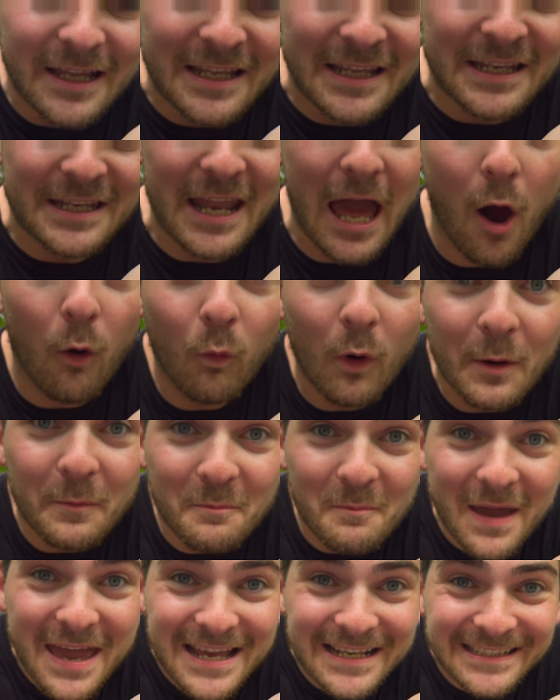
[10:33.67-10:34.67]
Now, what
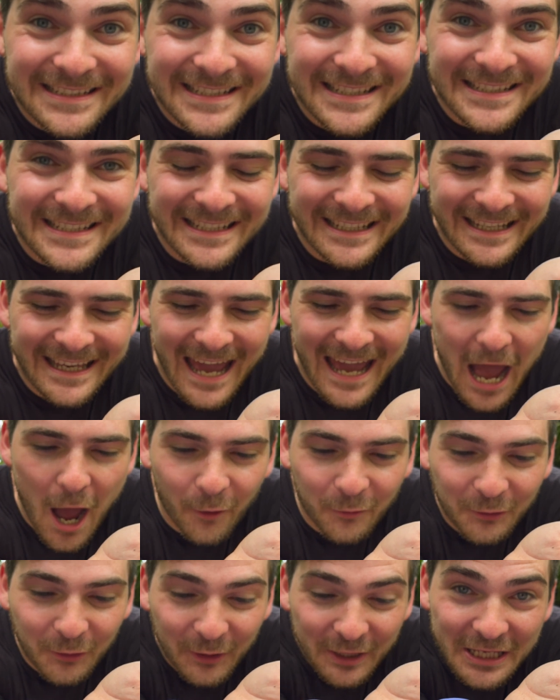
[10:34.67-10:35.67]
makes this
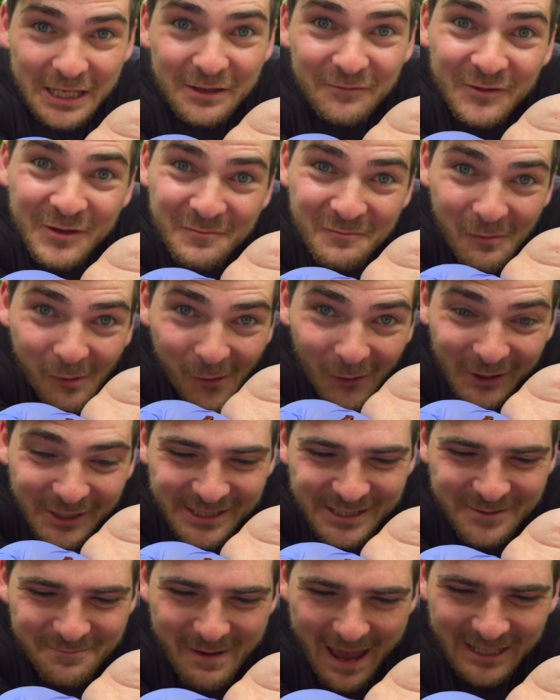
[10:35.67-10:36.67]
encounter even more
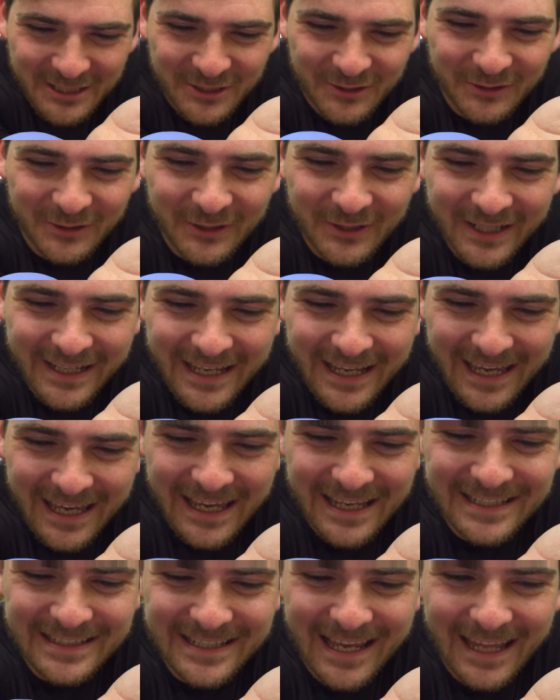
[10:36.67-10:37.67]
special
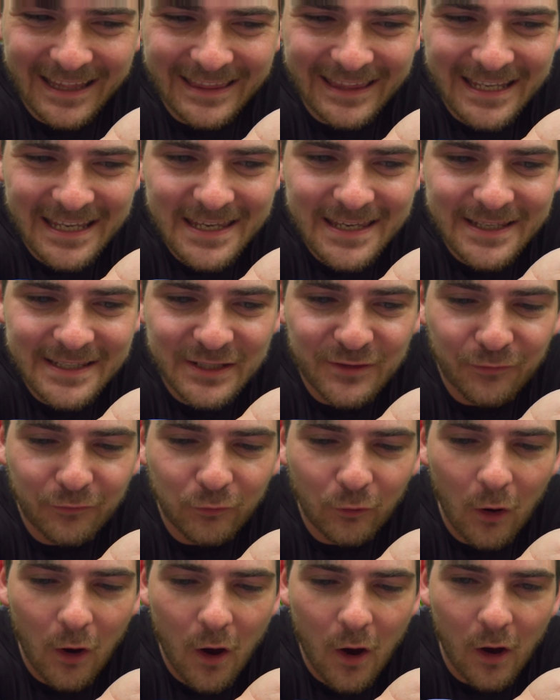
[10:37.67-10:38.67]
is that these
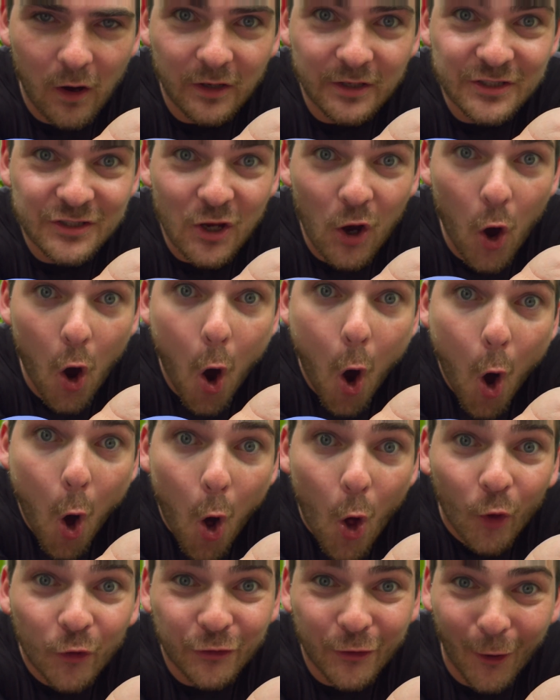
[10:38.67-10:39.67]
frogs,
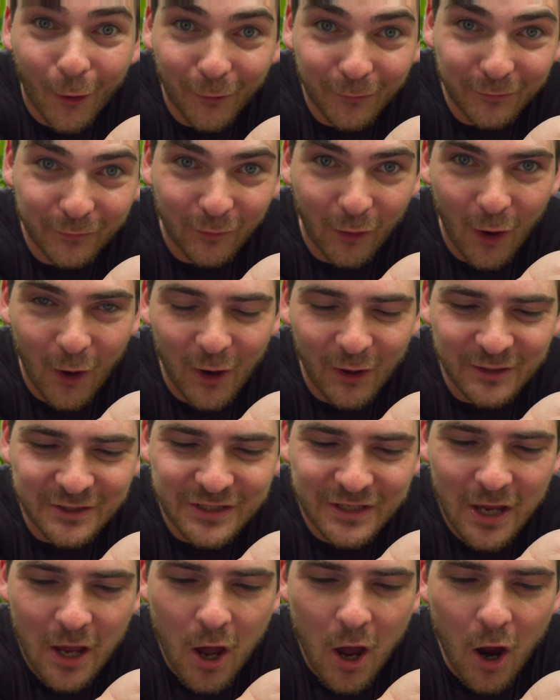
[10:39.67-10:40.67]
all dart
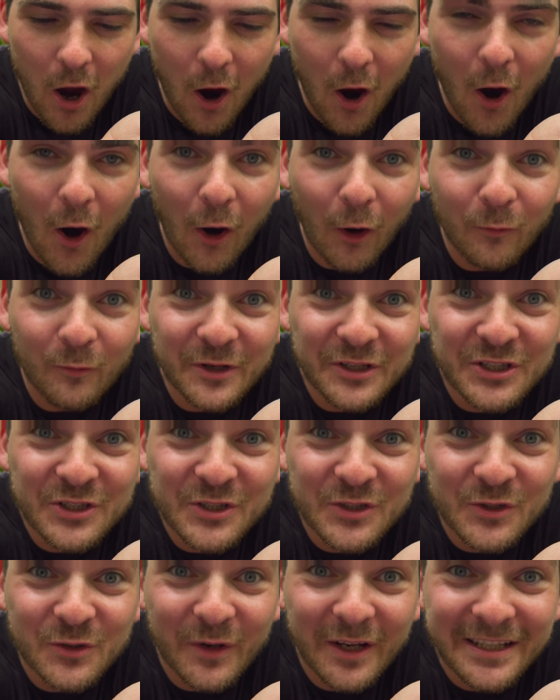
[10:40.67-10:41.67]
frogs, are
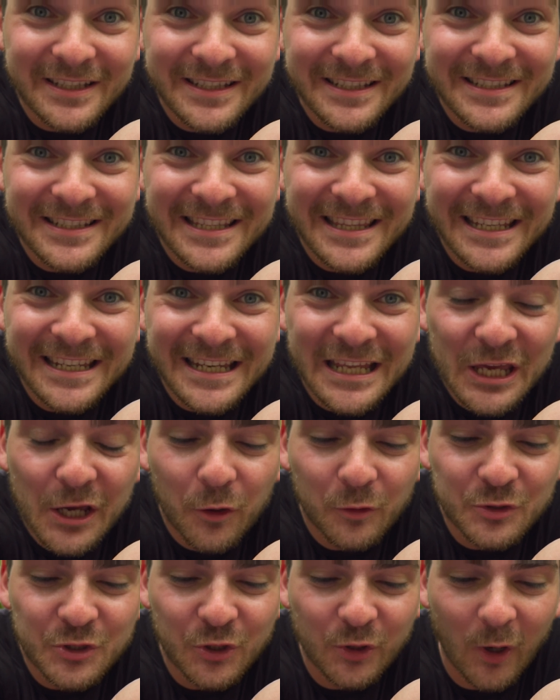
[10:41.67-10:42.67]
restricted to the
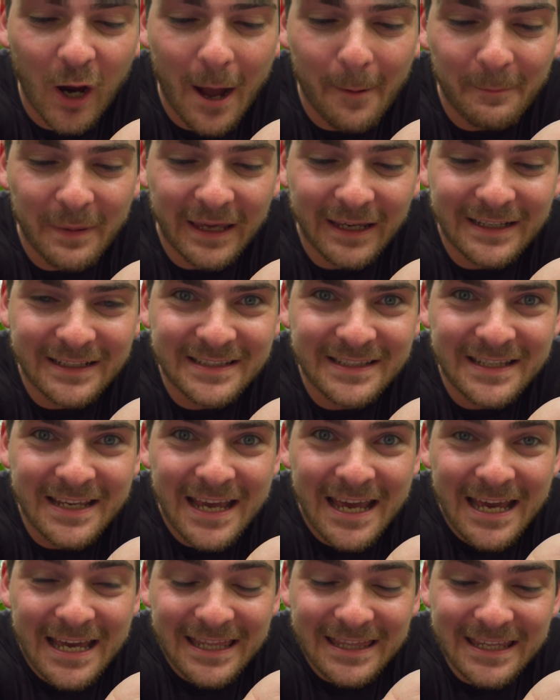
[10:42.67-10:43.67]
neotropics.
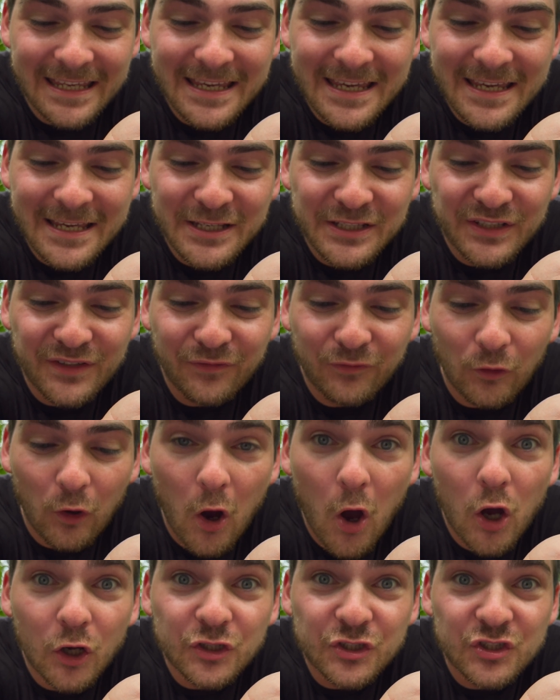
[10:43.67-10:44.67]
These
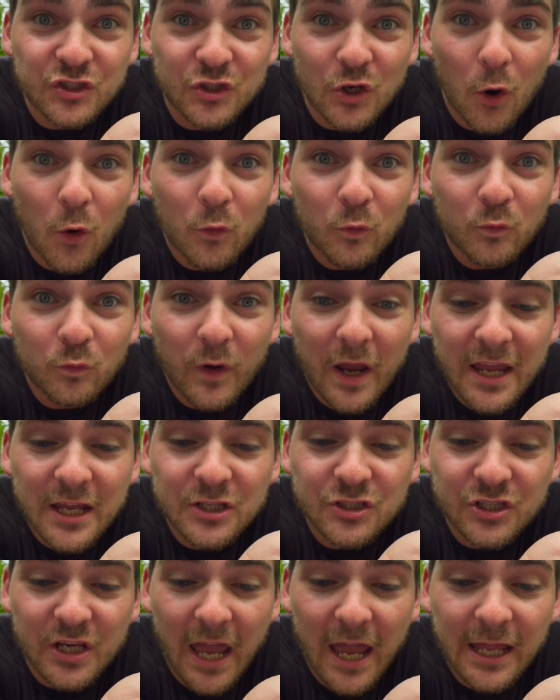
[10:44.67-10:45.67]
frogs don't
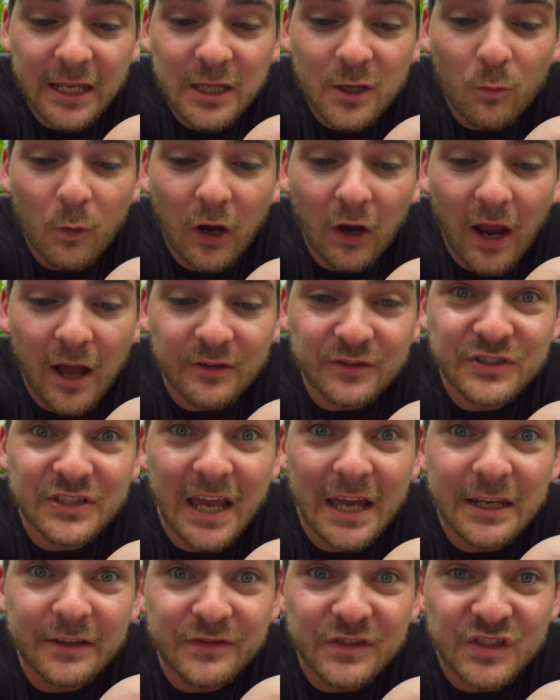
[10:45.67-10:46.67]
range anywhere
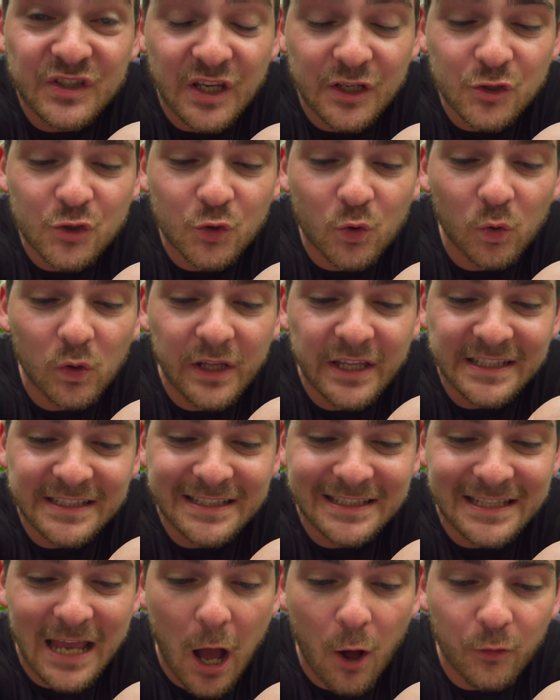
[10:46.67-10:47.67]
outside of Central and
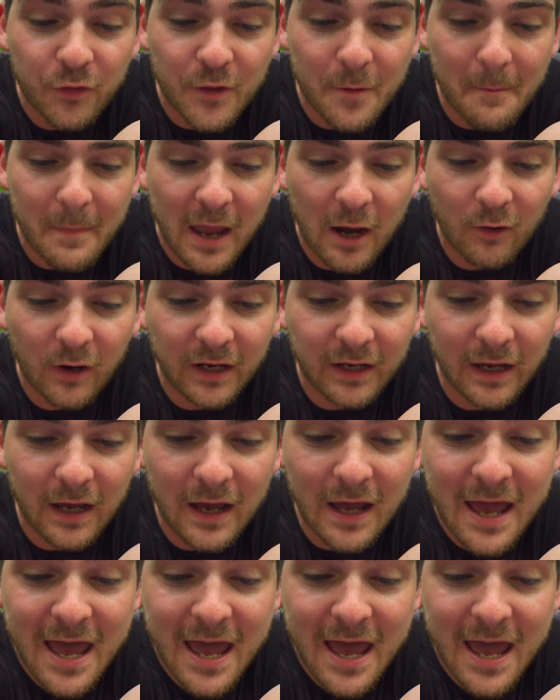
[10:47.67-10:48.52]
South America.